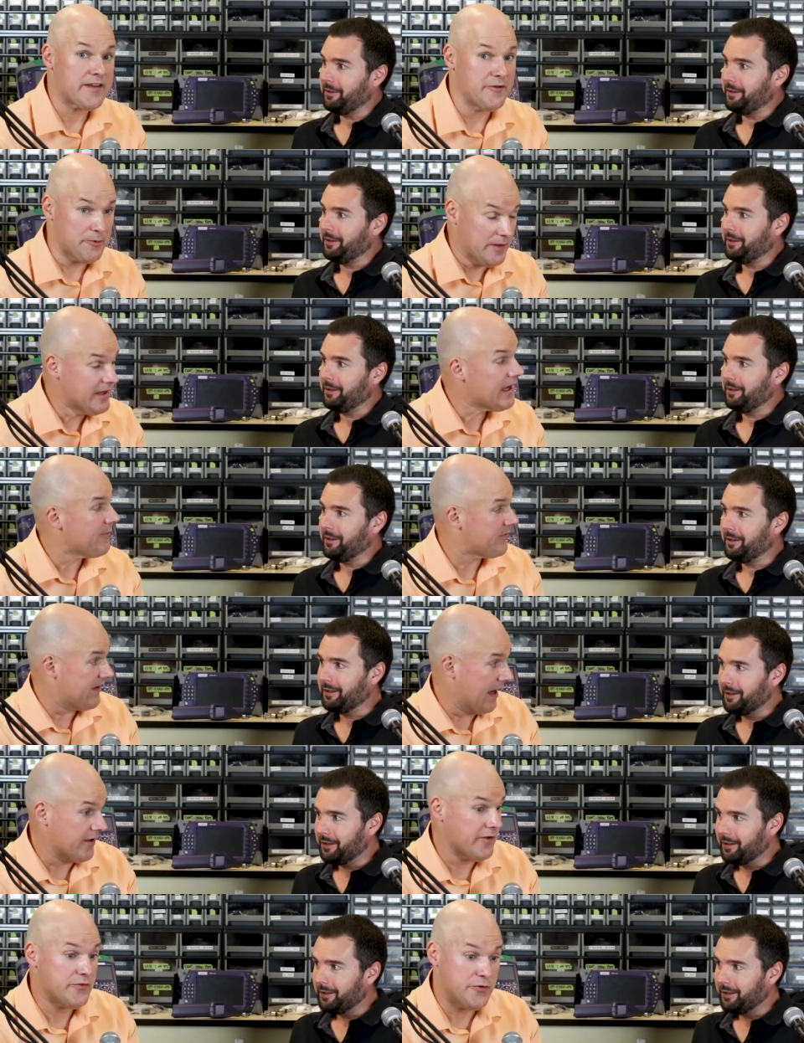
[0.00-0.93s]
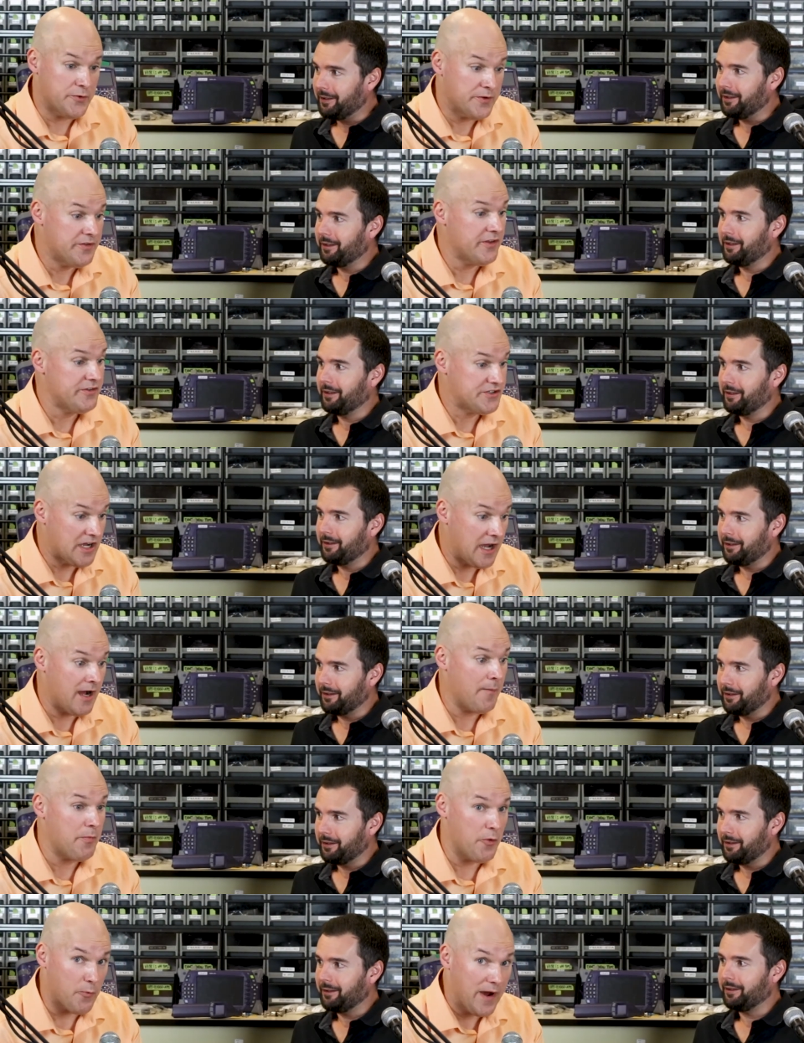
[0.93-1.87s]
Speaker 1: It really comes down to doing the
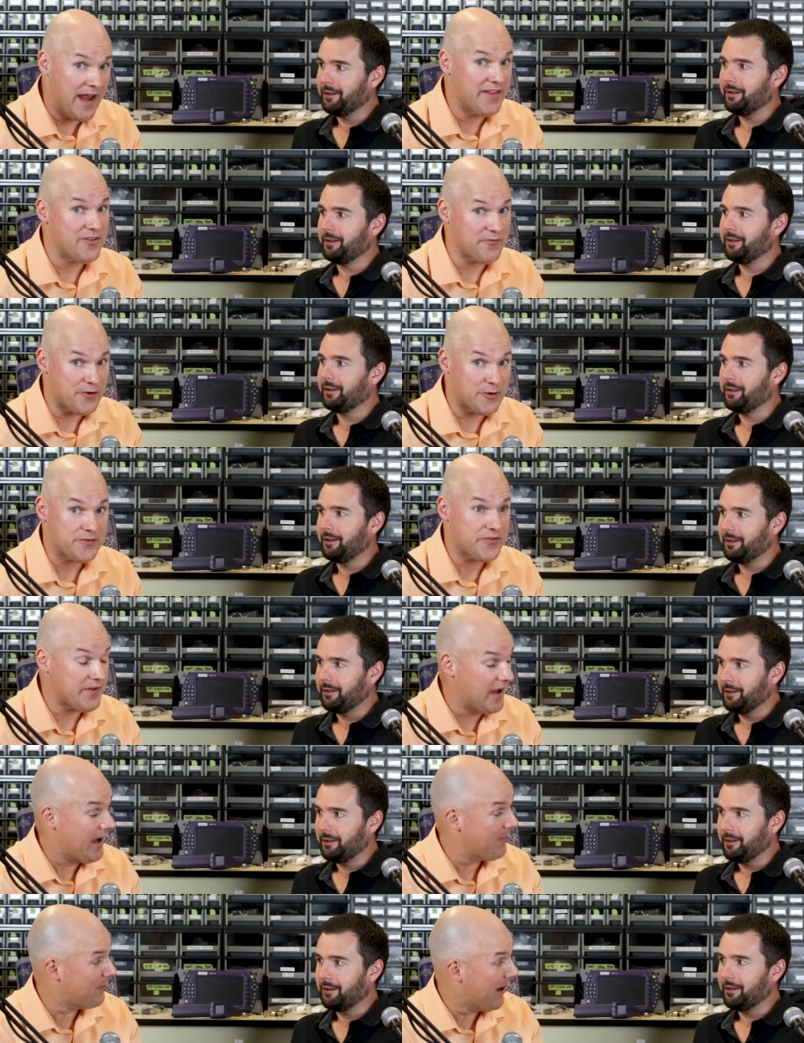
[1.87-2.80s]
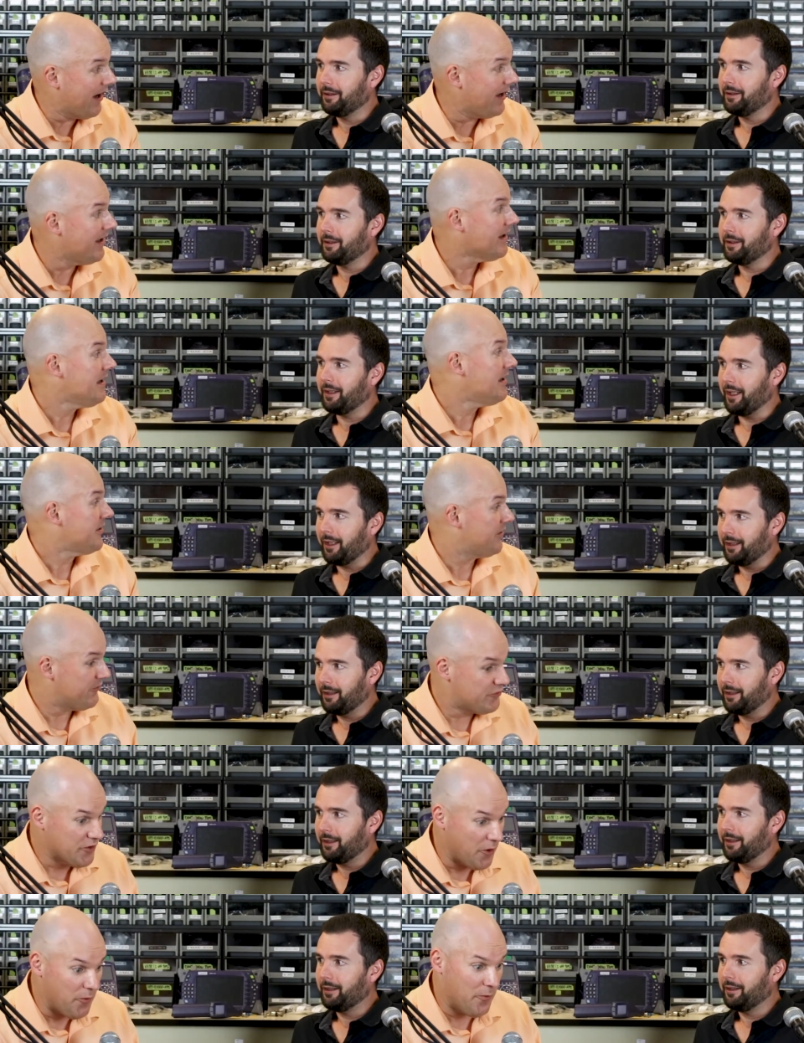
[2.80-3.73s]
job the right the first time, right? Yeah. You
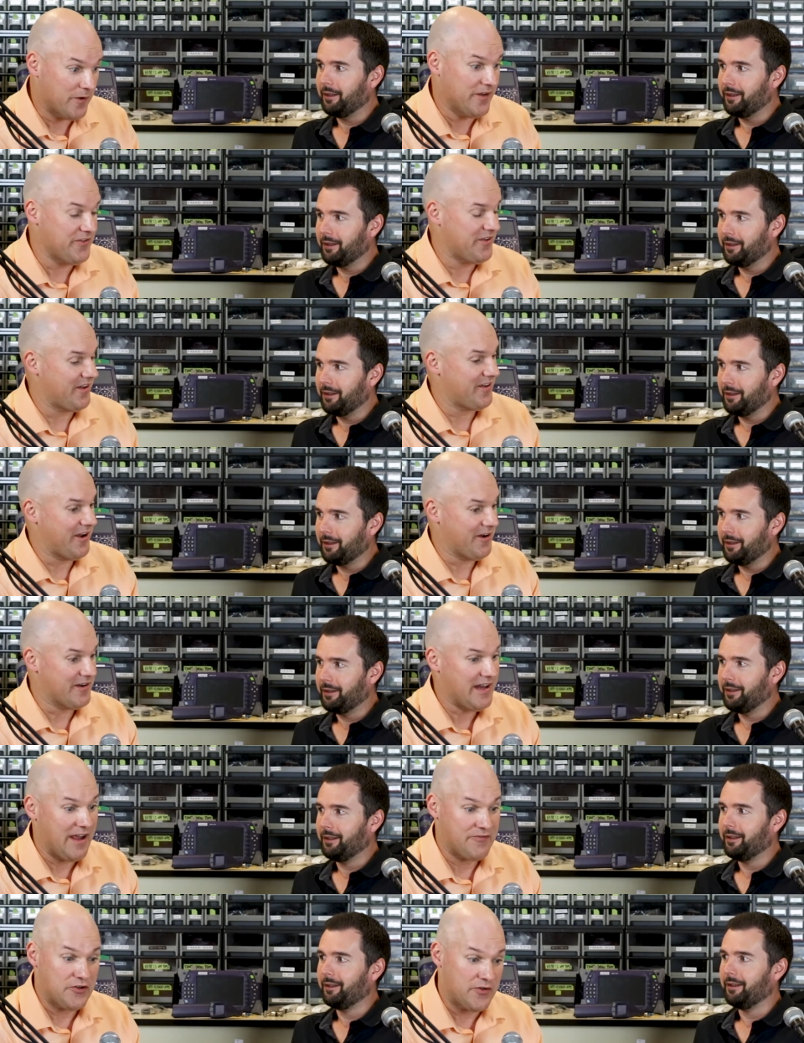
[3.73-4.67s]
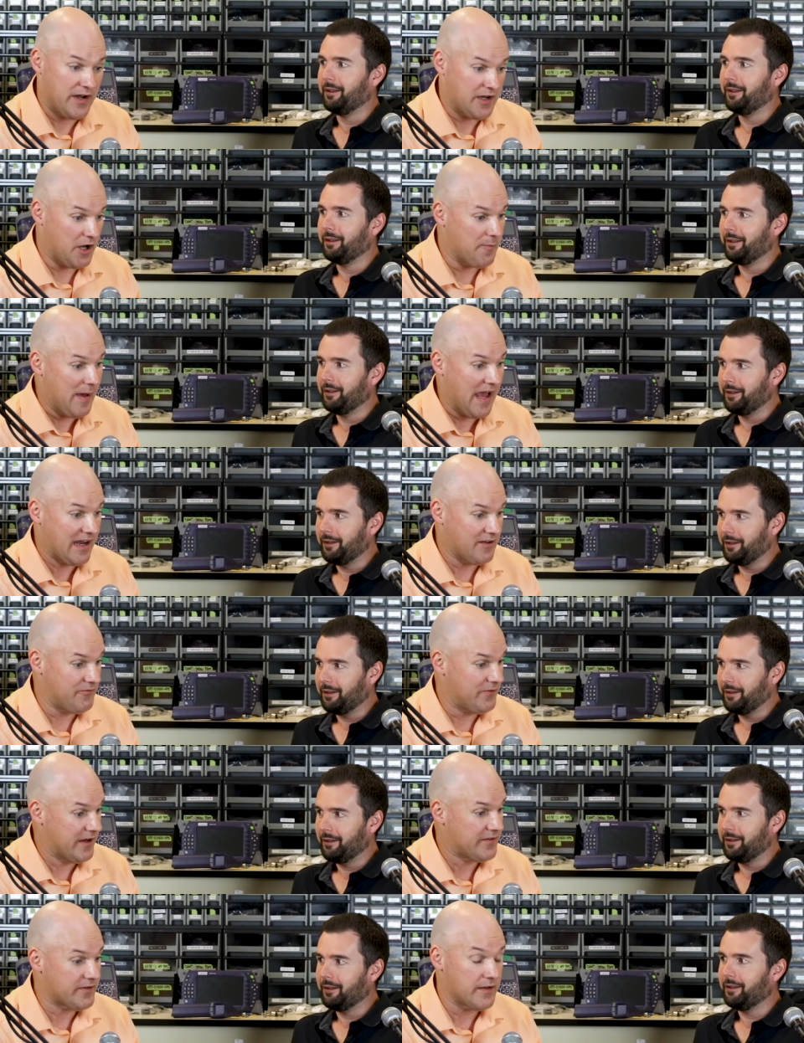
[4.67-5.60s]
don't want to sit there and have to try to go back
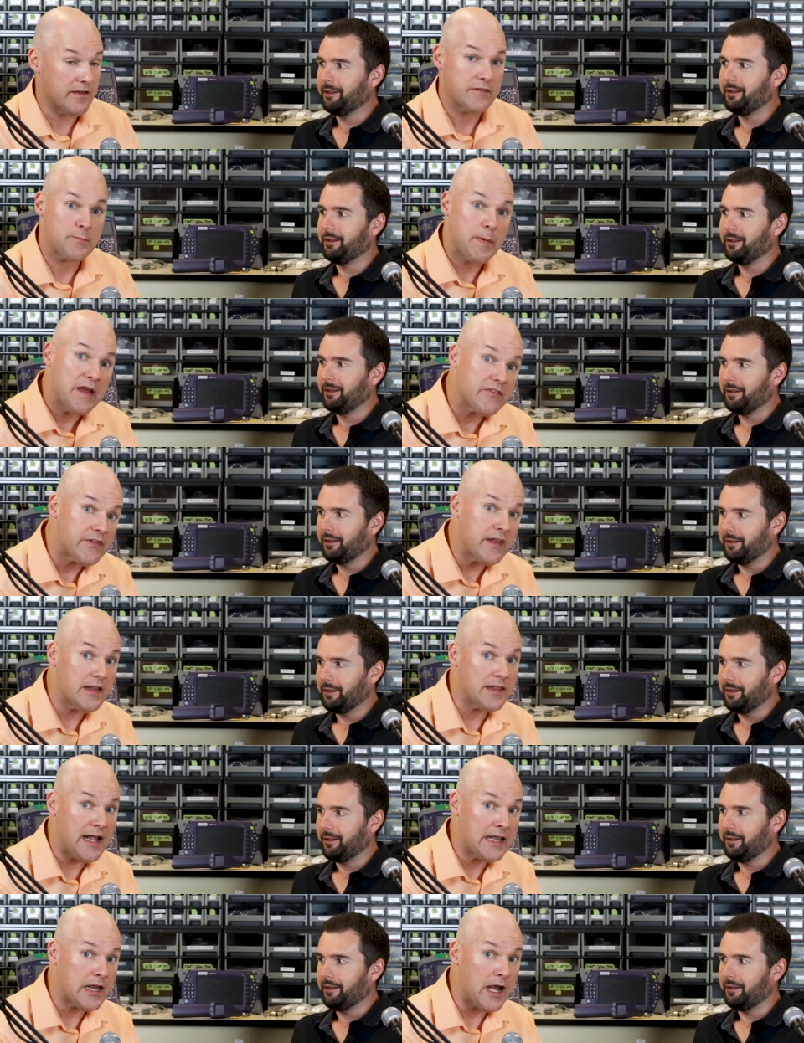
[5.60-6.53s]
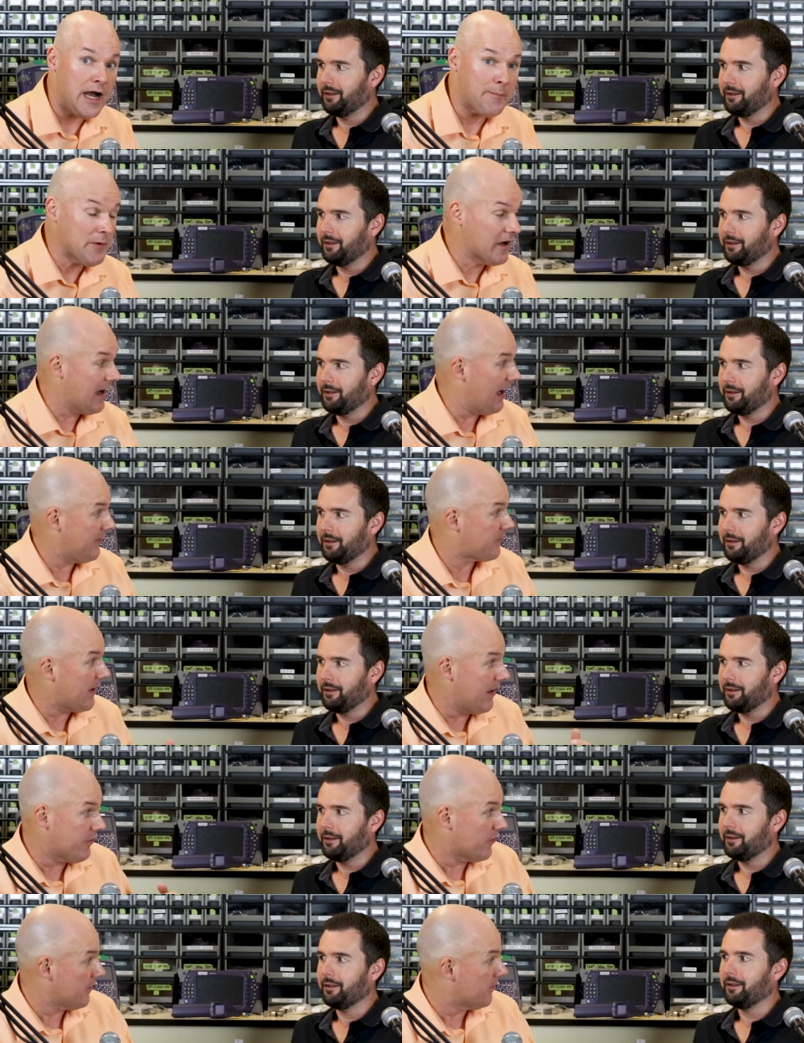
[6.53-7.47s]
and fix it, especially a lot of copper guys,
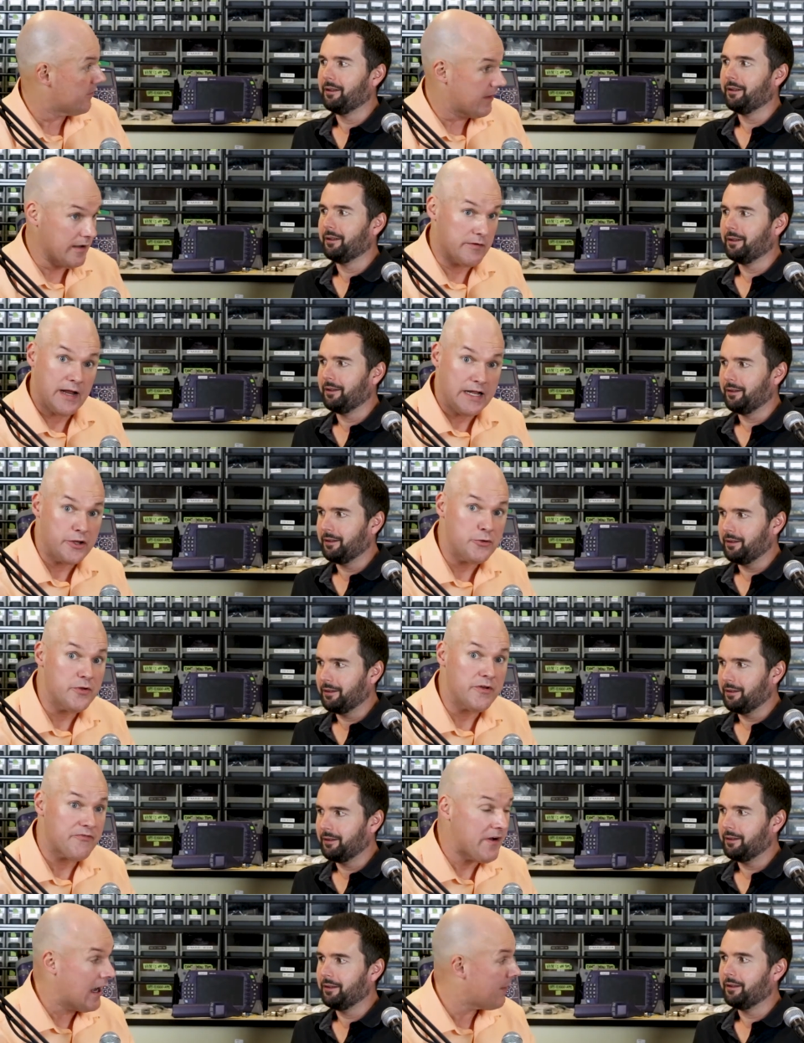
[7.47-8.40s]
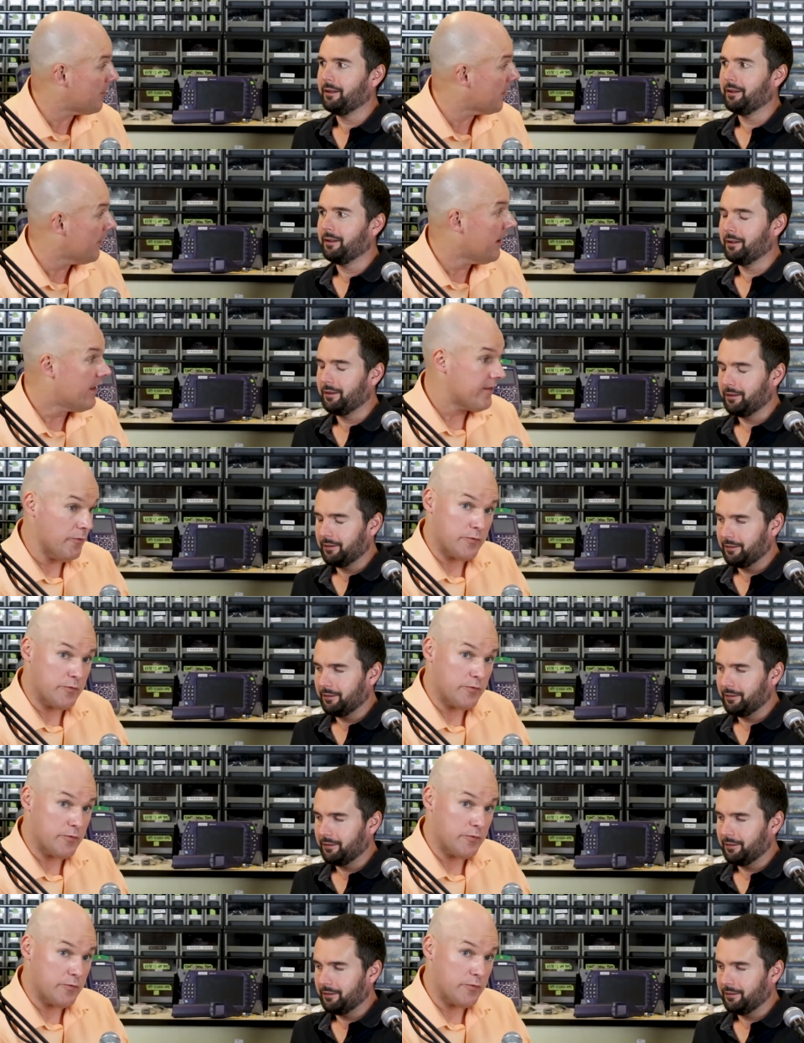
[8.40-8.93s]
right? They're they're kind of new to fiber. They